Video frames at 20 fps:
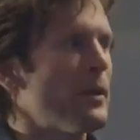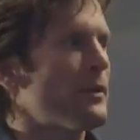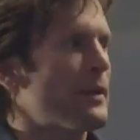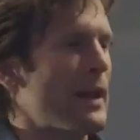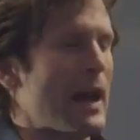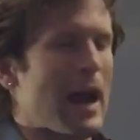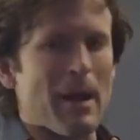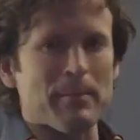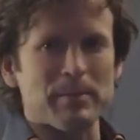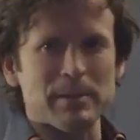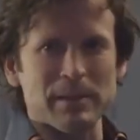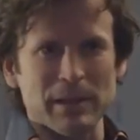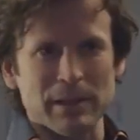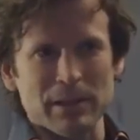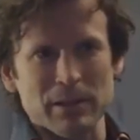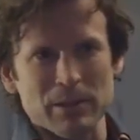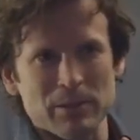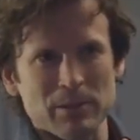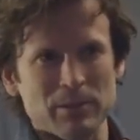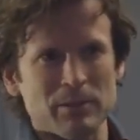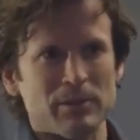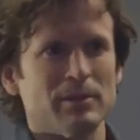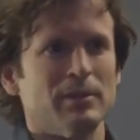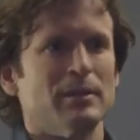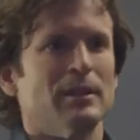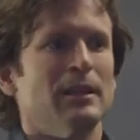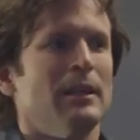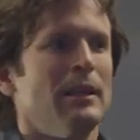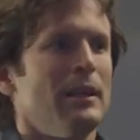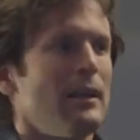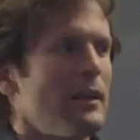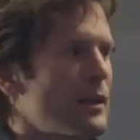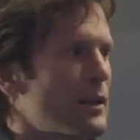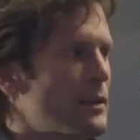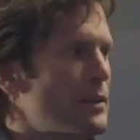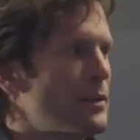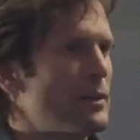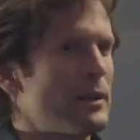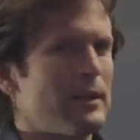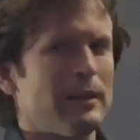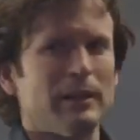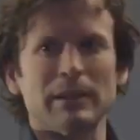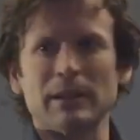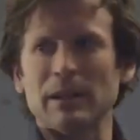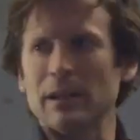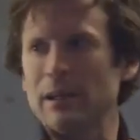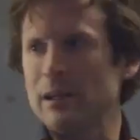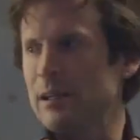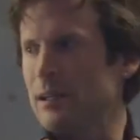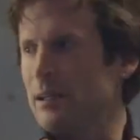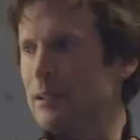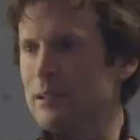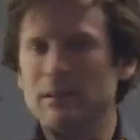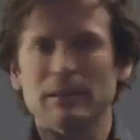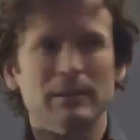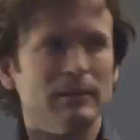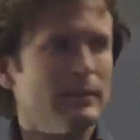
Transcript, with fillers: The apps they use, including uh,